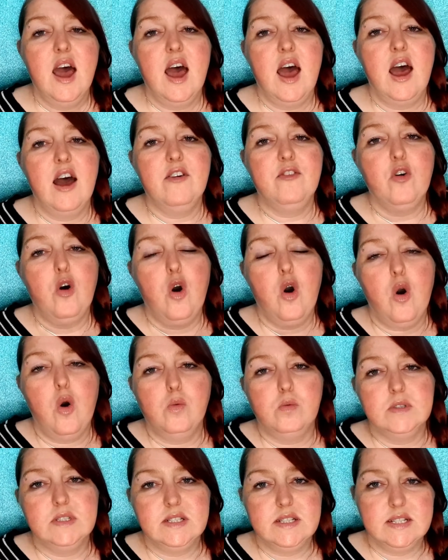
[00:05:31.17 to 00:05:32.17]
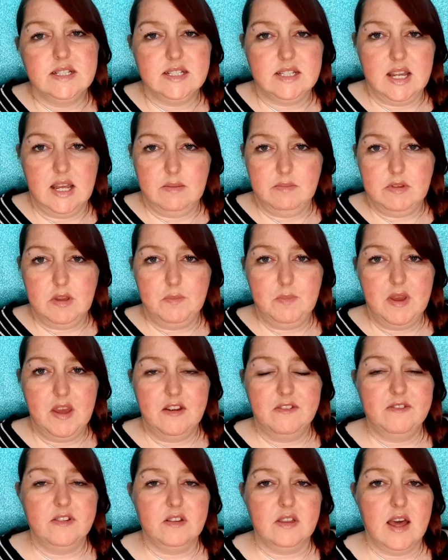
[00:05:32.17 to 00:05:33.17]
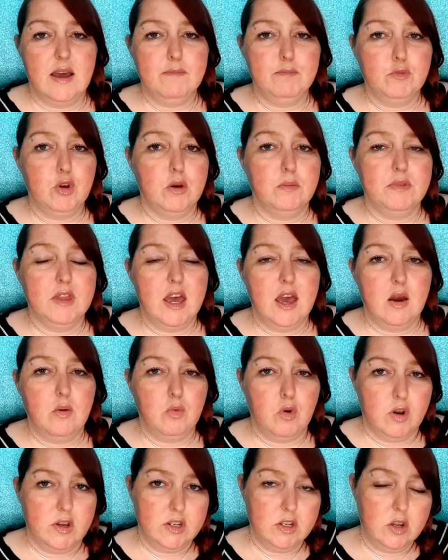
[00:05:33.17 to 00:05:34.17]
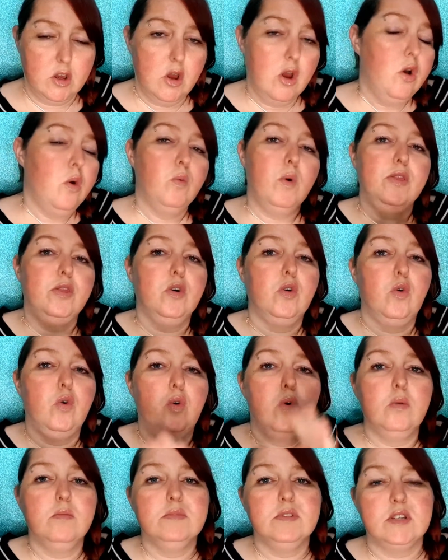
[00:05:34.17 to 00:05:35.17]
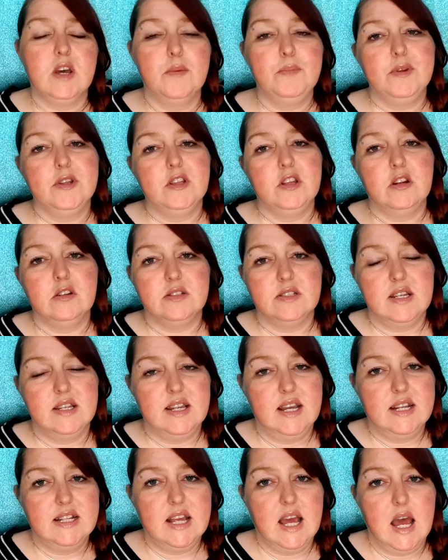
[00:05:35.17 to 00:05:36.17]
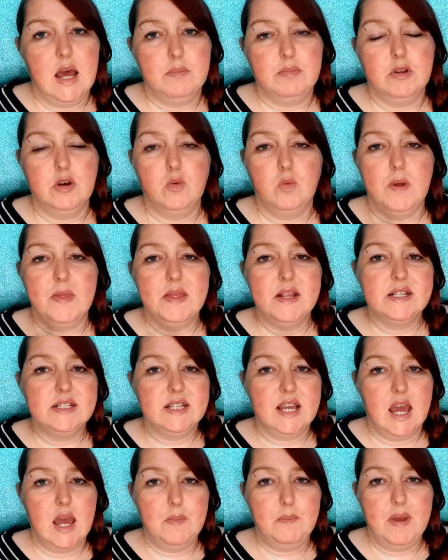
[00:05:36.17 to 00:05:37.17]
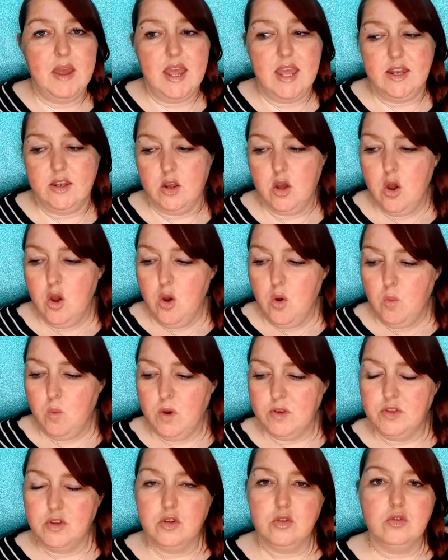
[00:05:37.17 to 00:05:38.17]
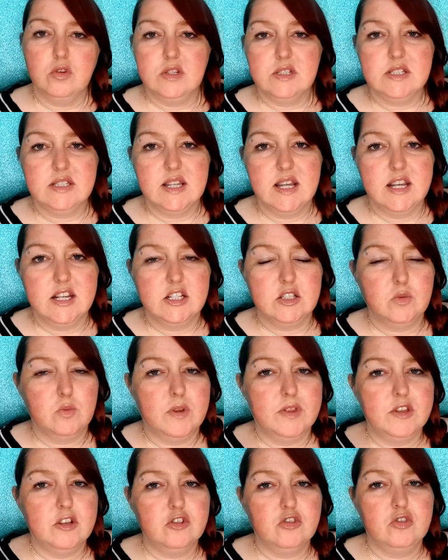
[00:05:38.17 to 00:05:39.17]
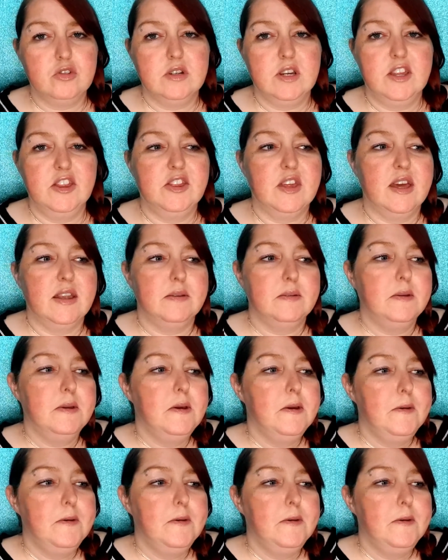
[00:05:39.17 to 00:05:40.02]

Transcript: I've always described the perfect laptop that I want. One that opens up and turns into a tablet, one that's got a pen, one that looks nice, one that's really thin.